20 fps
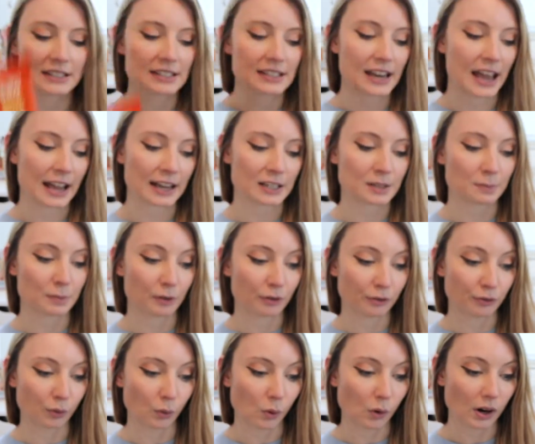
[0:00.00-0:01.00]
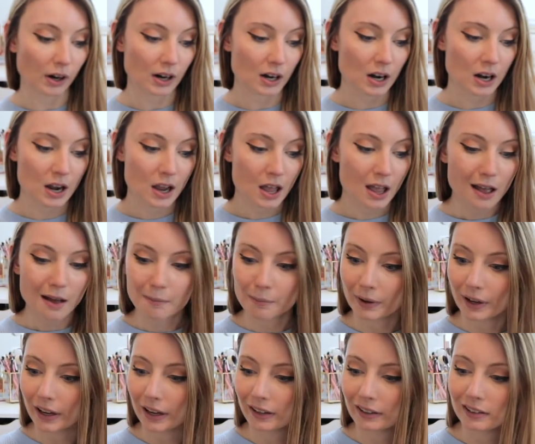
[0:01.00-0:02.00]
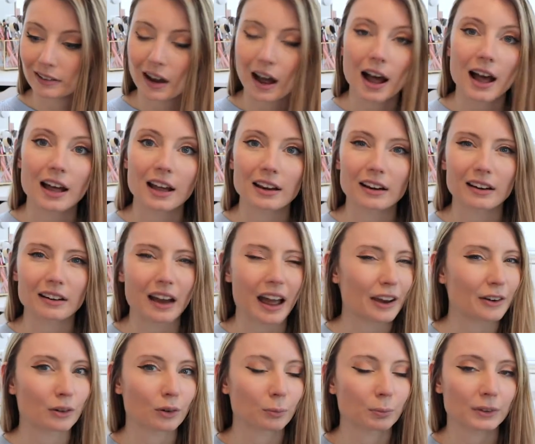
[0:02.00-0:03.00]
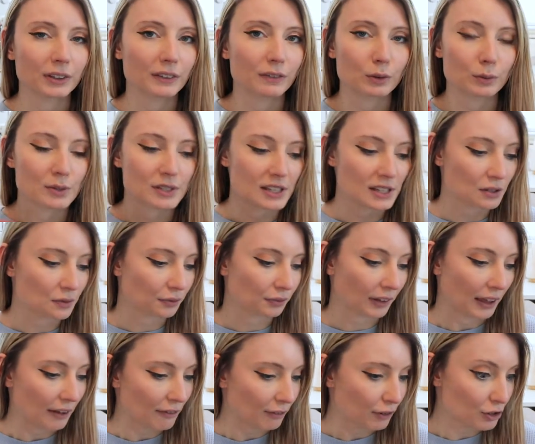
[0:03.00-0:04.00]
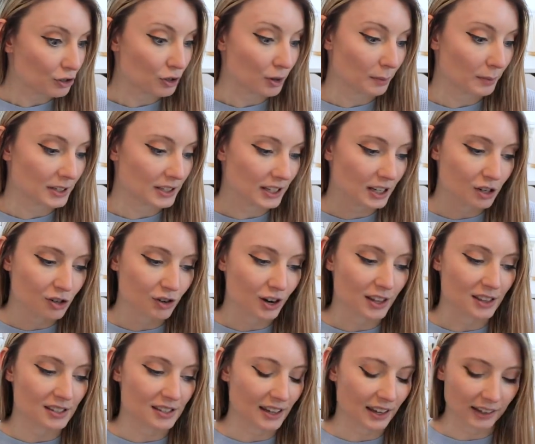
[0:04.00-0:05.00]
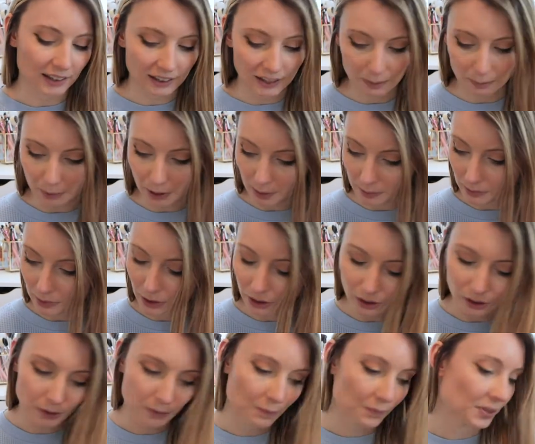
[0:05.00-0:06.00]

snacks before, but I don't believe it was this flavor, so I'm excited to try these out. I like barbecue.